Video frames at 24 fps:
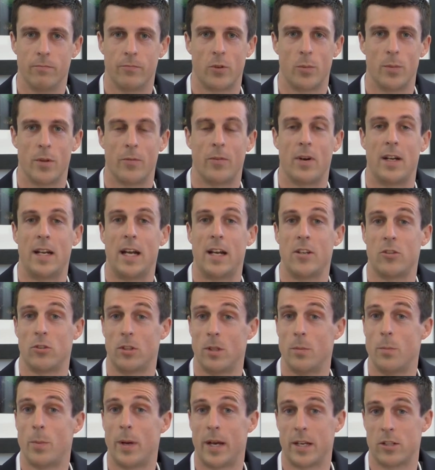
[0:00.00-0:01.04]
from the financial
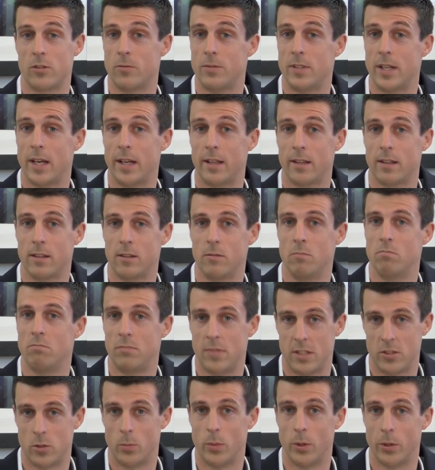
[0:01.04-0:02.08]
impacts of death,
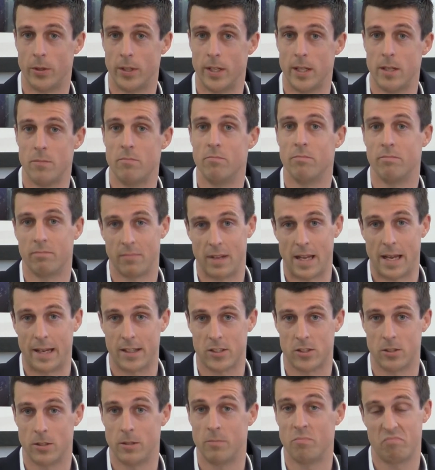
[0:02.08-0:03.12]
disability,
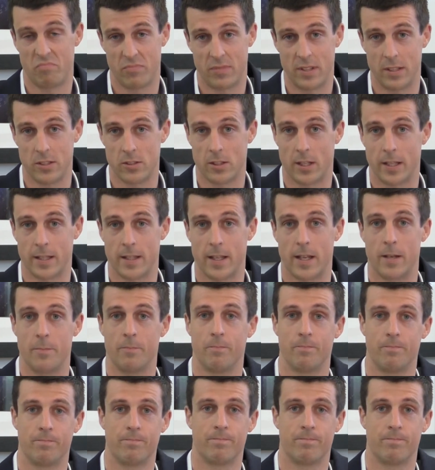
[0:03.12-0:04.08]
accident, things like that.